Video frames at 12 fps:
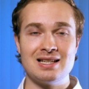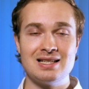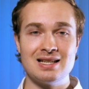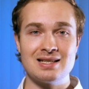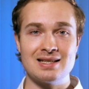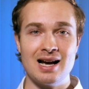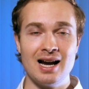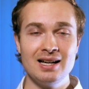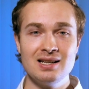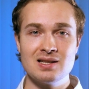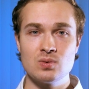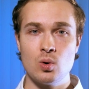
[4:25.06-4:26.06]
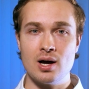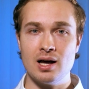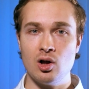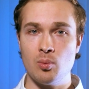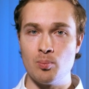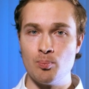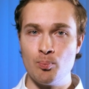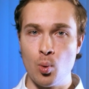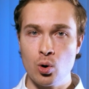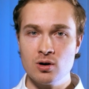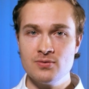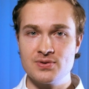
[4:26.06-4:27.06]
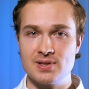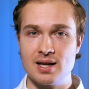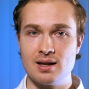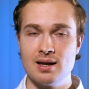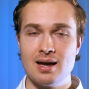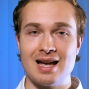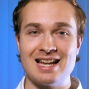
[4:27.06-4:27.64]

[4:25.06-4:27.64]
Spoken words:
design is what helps morphs it